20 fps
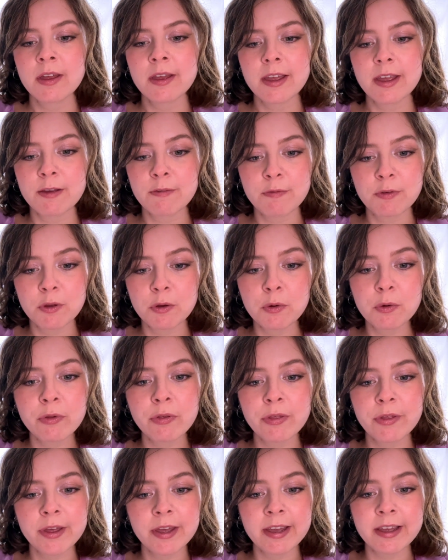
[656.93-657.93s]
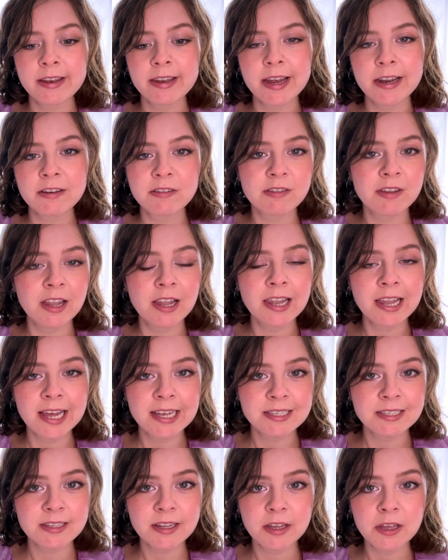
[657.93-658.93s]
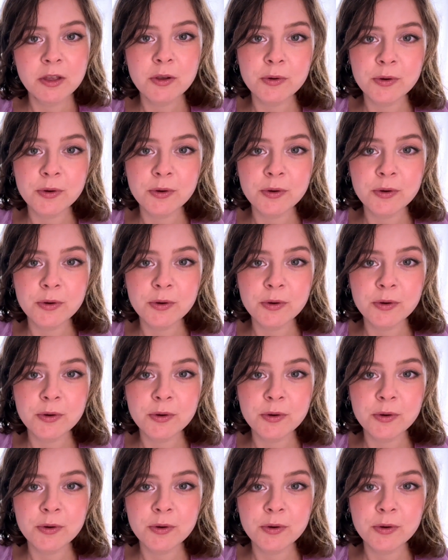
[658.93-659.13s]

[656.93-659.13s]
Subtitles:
If you think that the last thing you